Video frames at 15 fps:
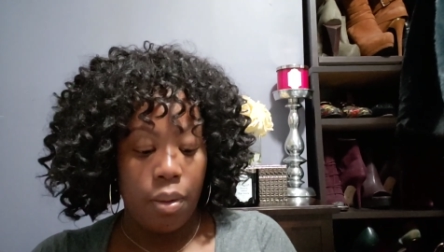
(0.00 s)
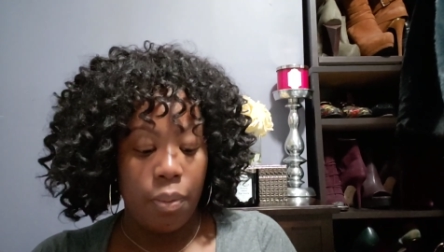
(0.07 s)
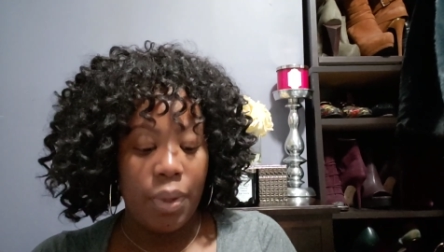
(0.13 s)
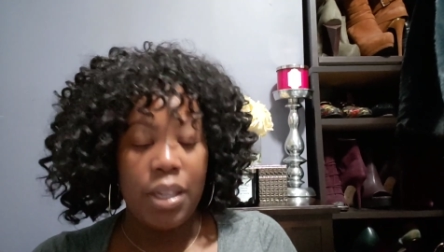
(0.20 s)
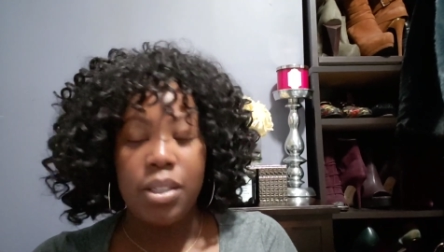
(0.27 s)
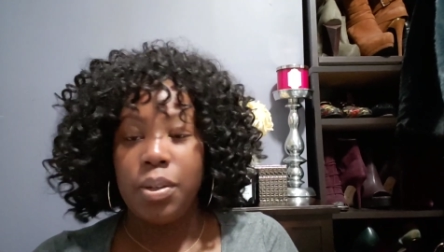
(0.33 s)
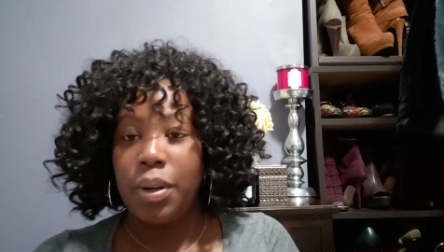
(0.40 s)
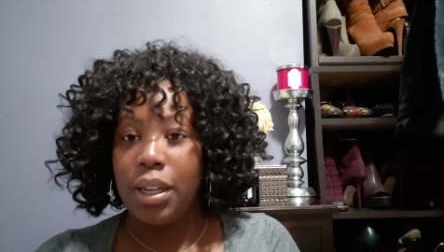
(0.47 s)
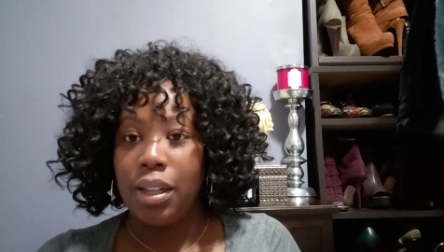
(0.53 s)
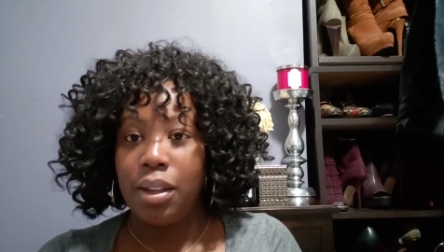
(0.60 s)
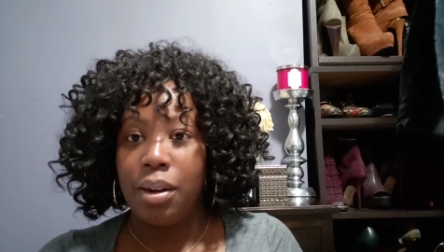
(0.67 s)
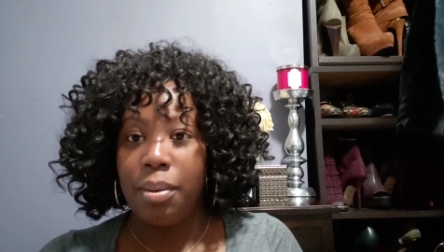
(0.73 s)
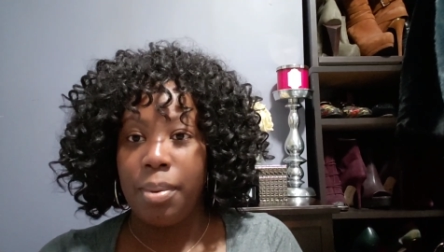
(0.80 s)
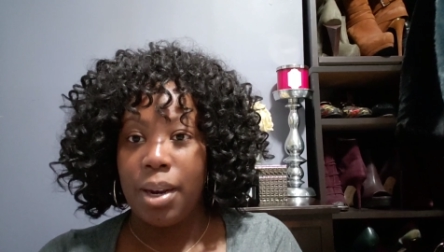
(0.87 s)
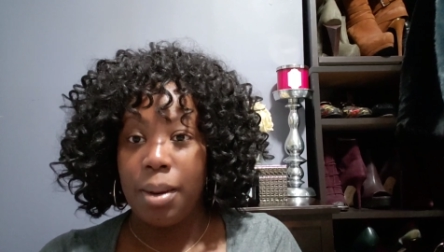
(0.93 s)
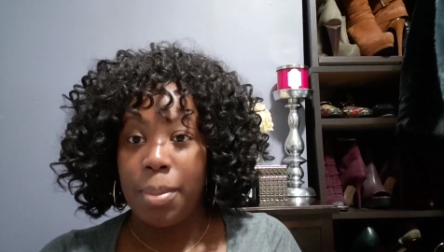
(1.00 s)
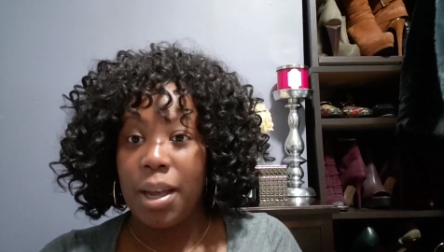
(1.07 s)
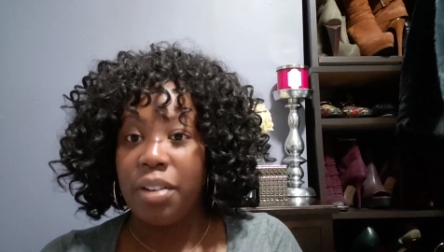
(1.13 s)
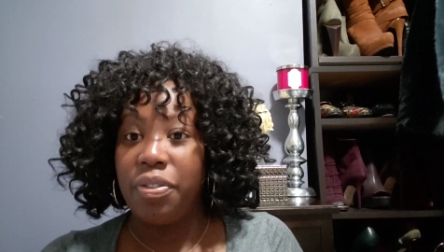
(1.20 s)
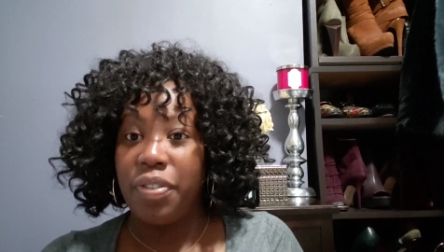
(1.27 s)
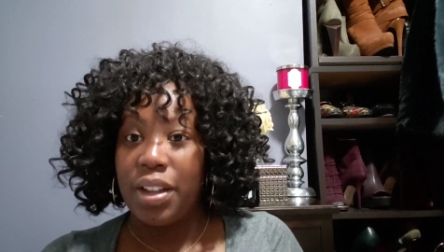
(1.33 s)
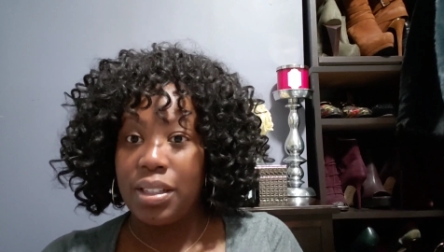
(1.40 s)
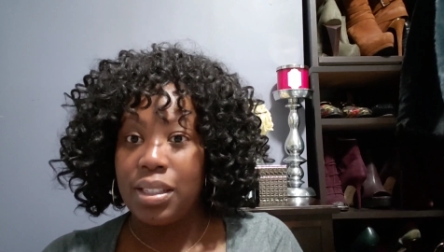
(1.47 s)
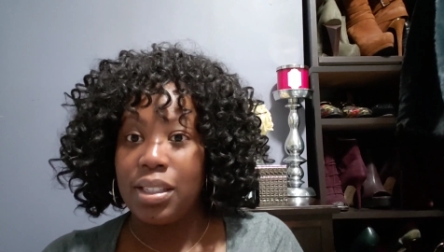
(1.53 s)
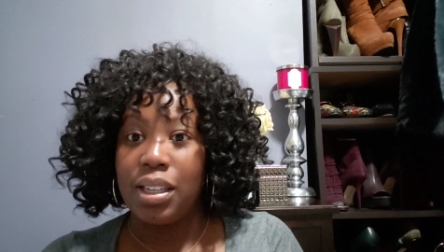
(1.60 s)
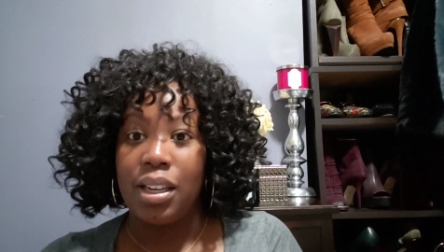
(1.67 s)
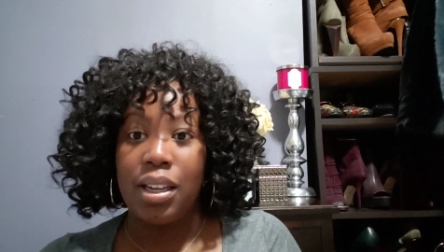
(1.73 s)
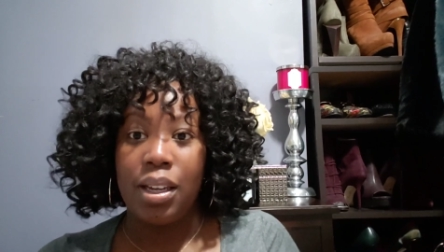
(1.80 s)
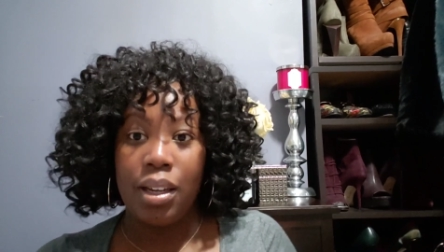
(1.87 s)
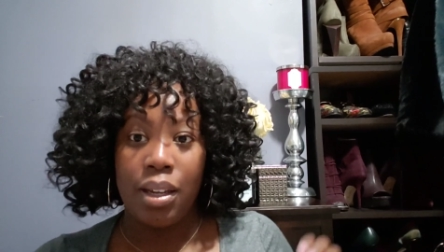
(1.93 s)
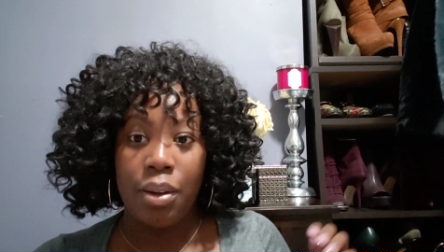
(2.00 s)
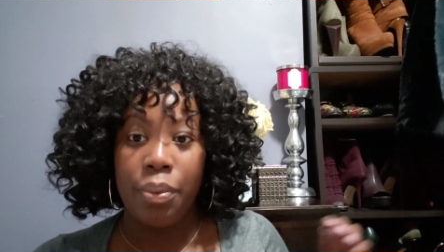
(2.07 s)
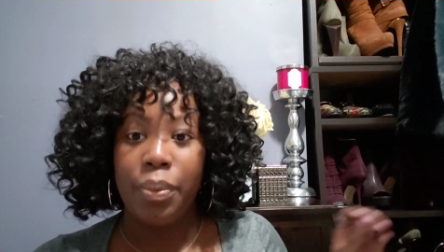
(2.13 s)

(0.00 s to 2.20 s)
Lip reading: We could talk a little bit about Fenty.